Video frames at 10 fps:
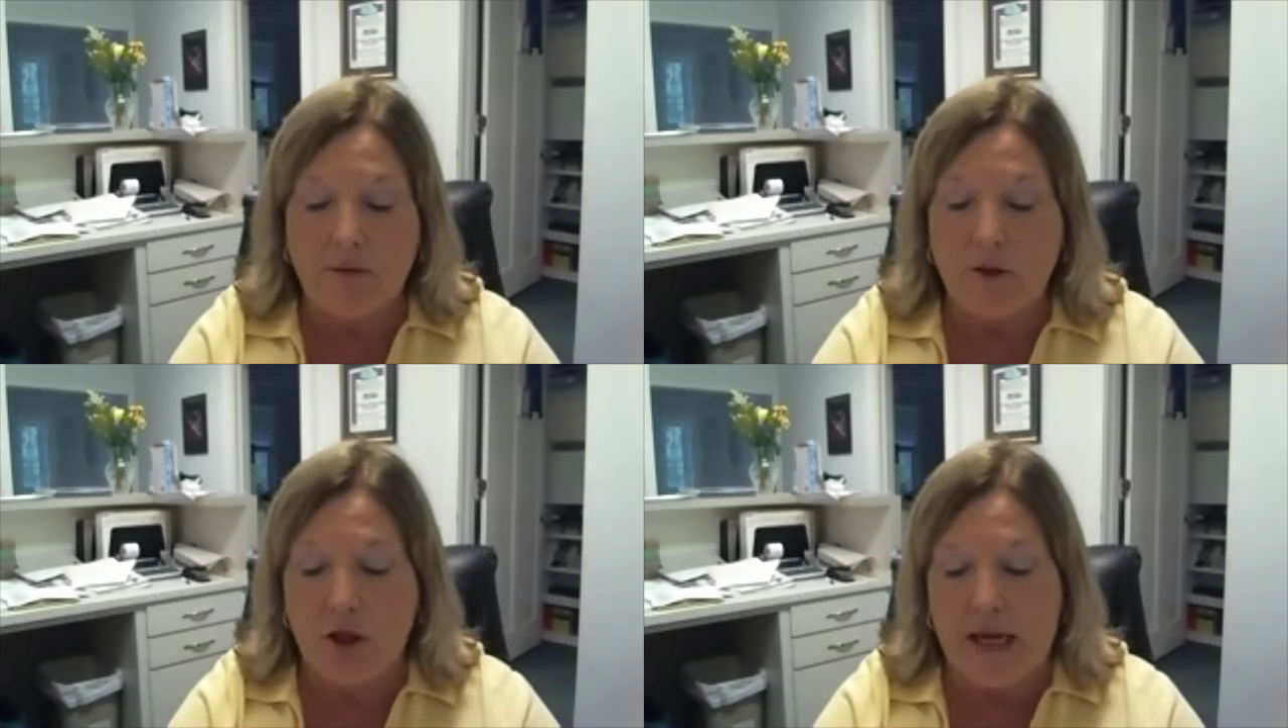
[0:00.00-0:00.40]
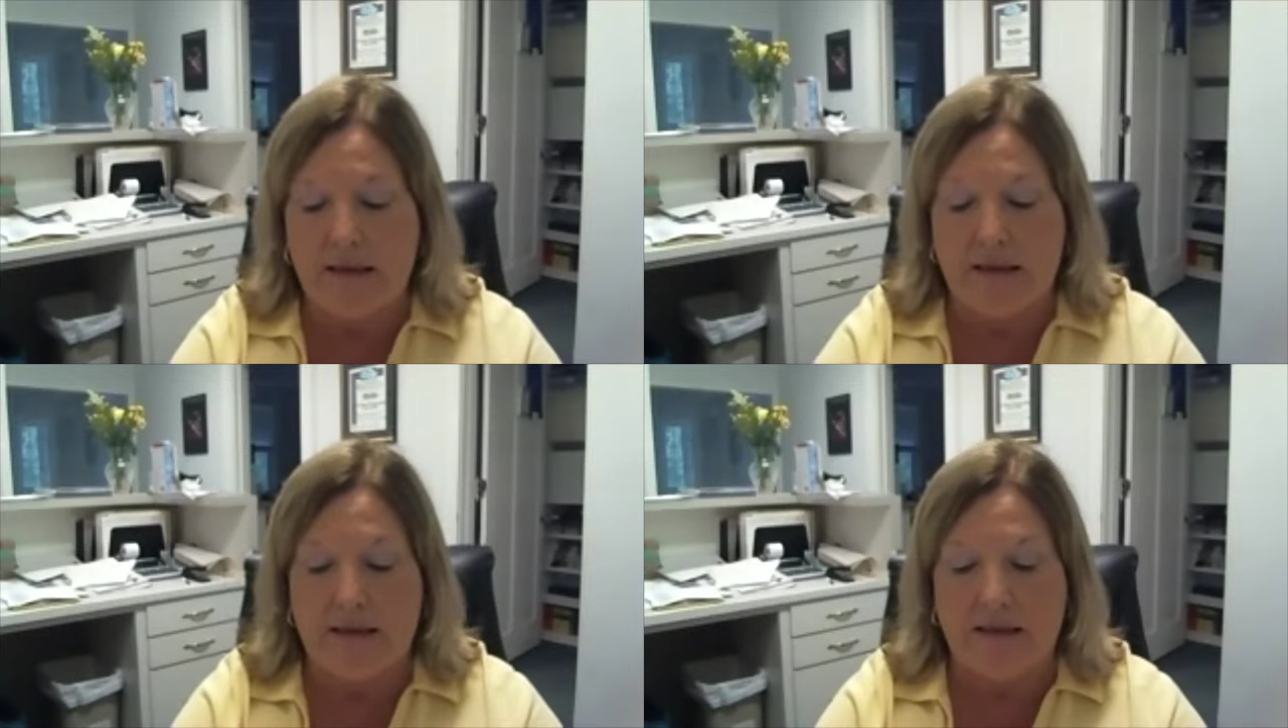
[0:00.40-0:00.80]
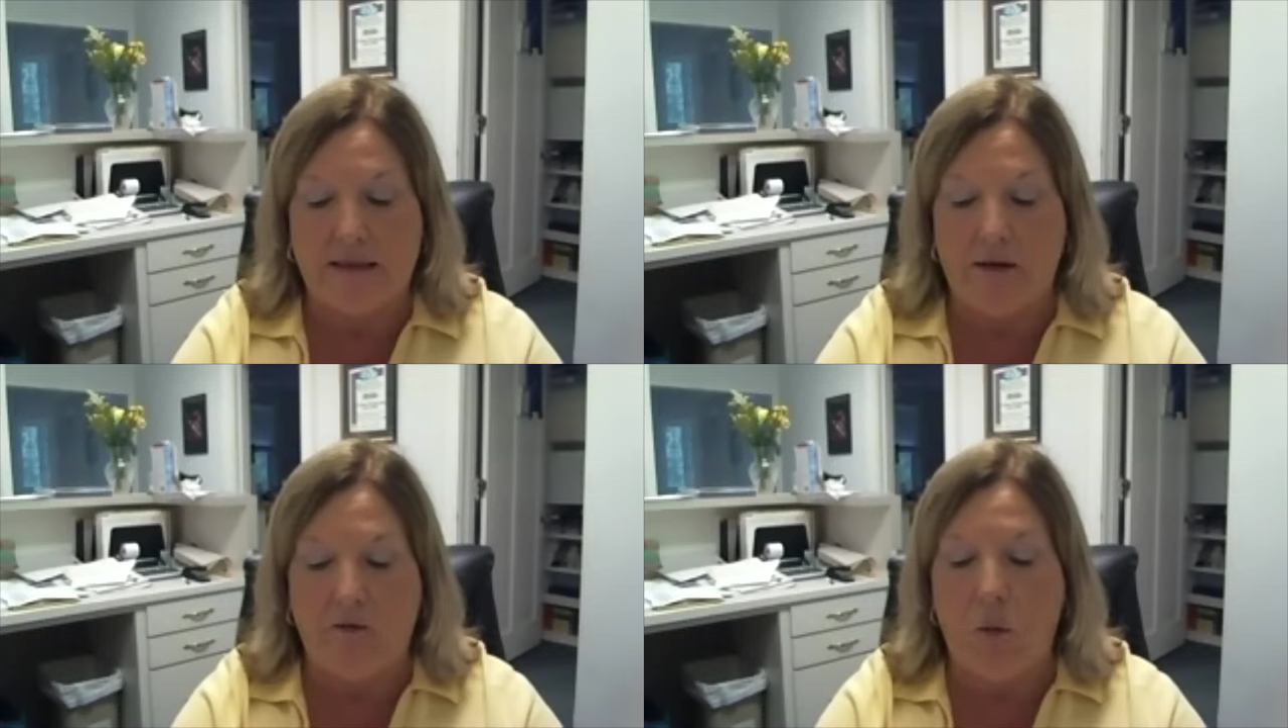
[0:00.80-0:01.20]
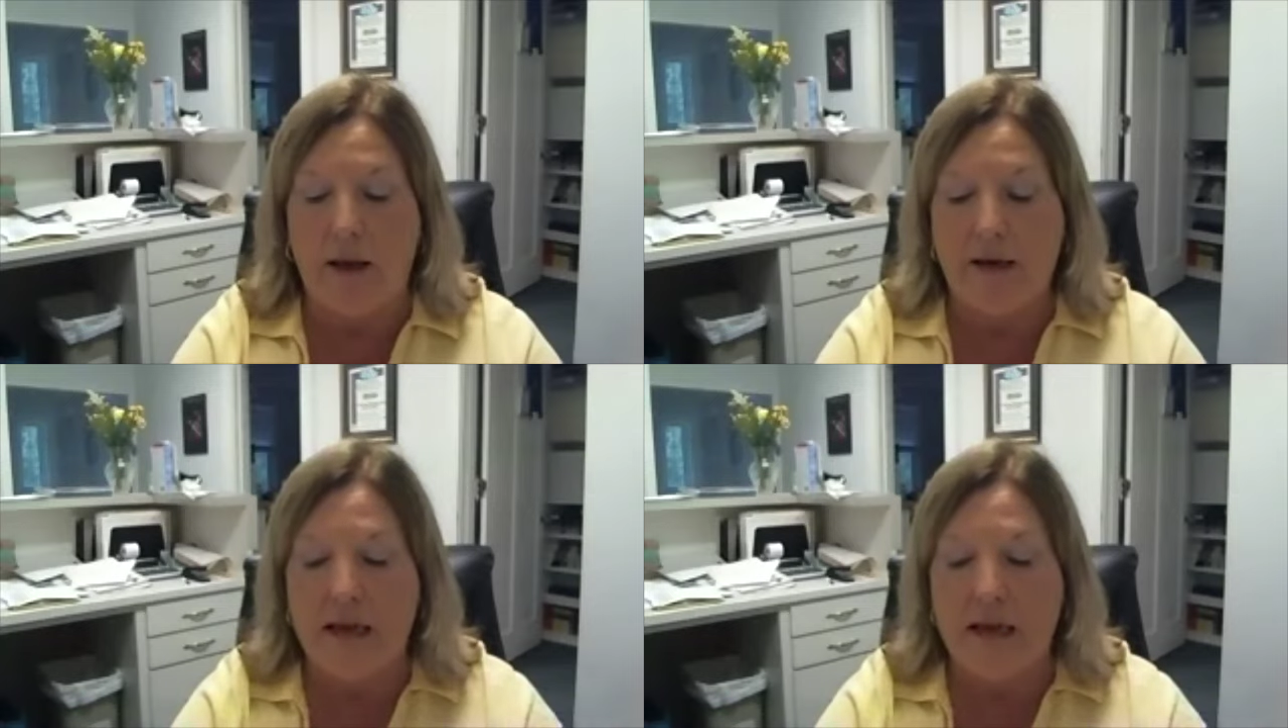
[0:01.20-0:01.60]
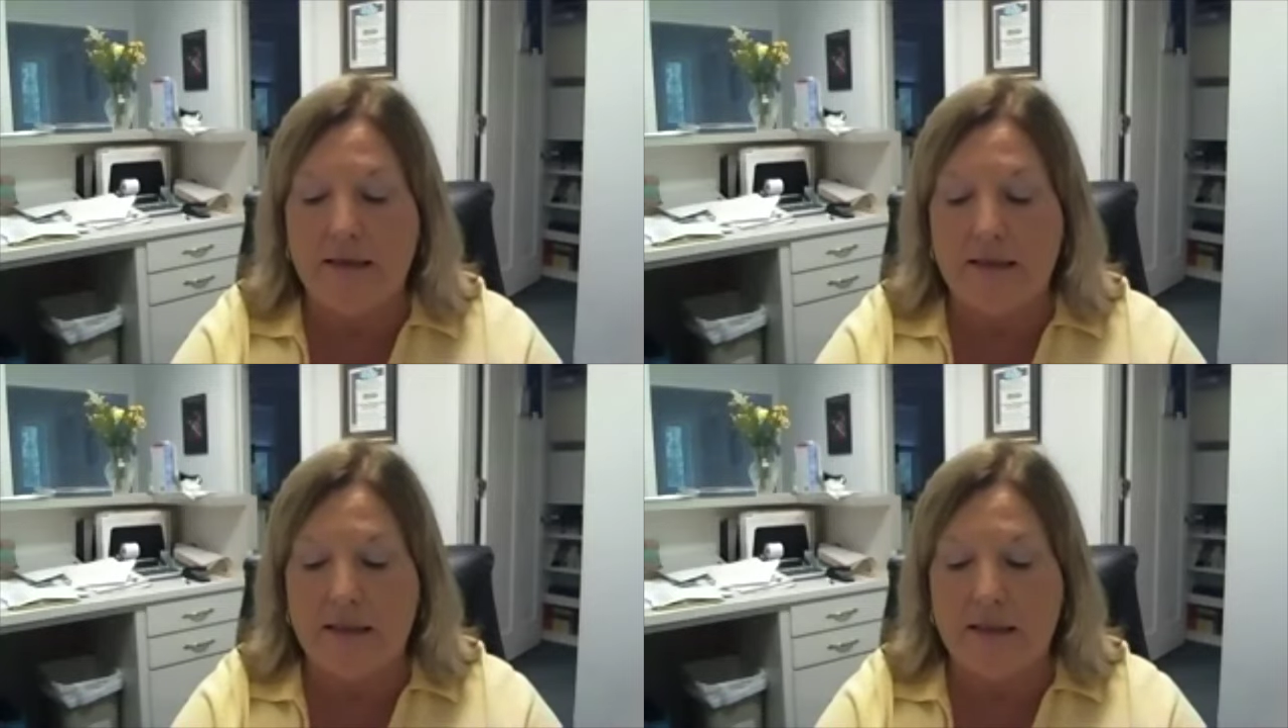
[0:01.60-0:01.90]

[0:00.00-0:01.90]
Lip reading: checklist of what needs